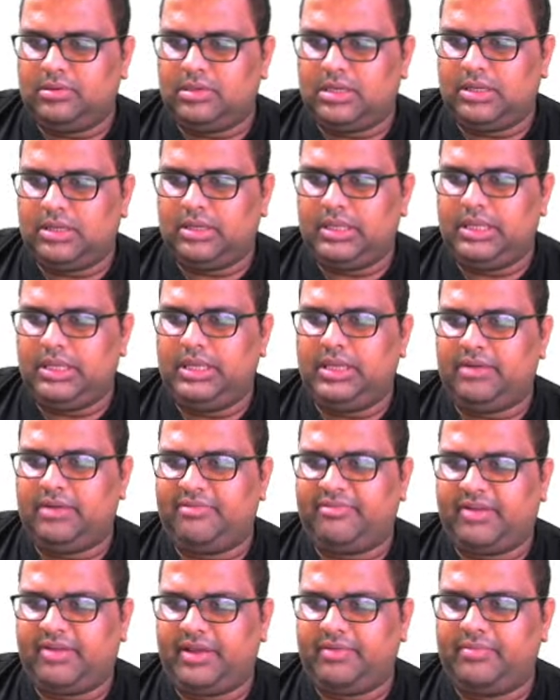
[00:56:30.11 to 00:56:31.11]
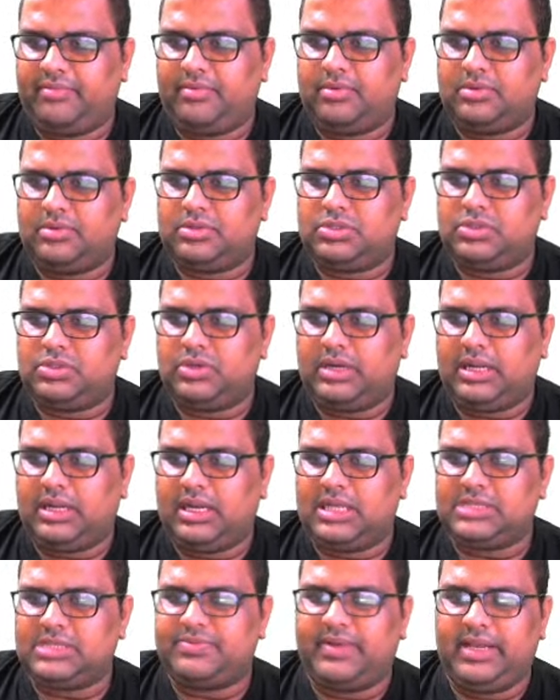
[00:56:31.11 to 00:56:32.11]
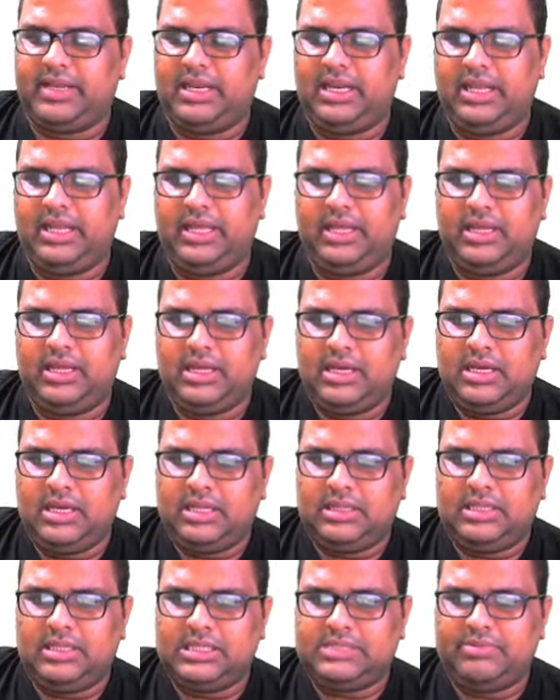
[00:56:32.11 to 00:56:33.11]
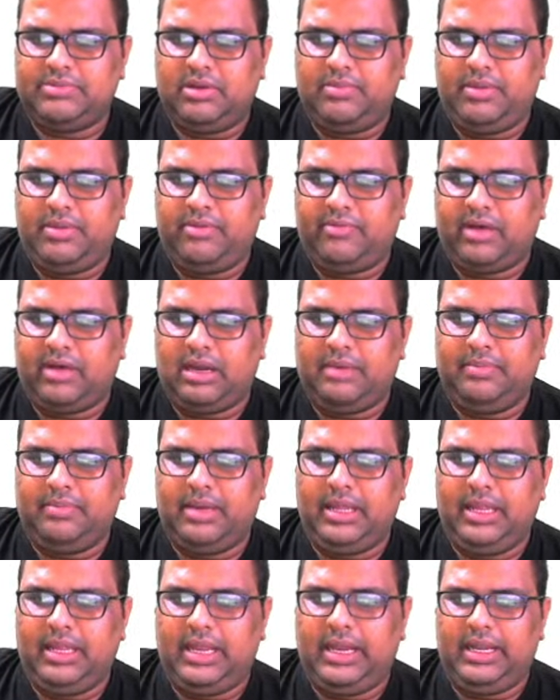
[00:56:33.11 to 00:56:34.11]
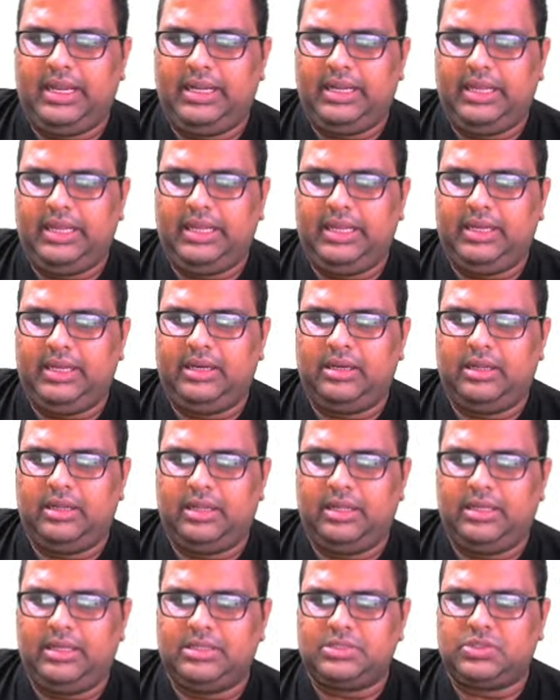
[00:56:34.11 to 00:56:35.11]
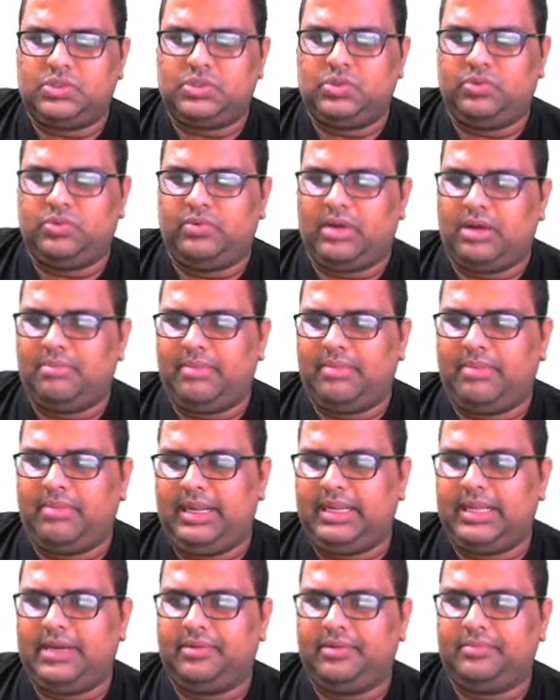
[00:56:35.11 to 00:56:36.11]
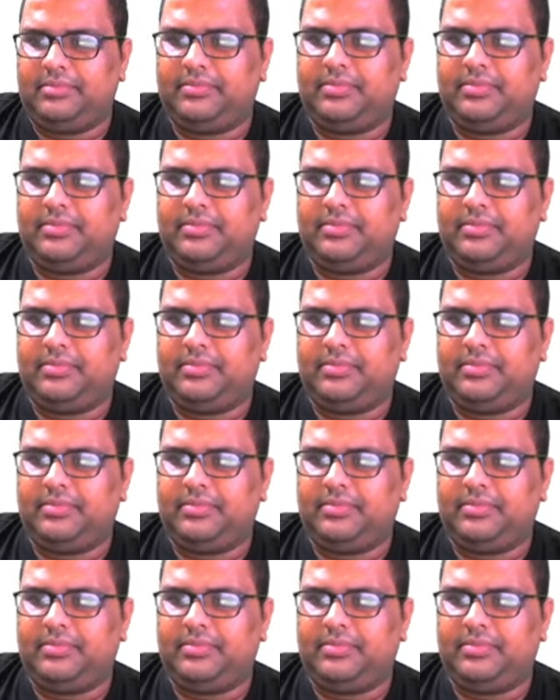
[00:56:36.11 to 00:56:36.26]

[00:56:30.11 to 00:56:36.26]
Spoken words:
Now here 5. So at last finally this will be 1 by 18 is to 1 by 10.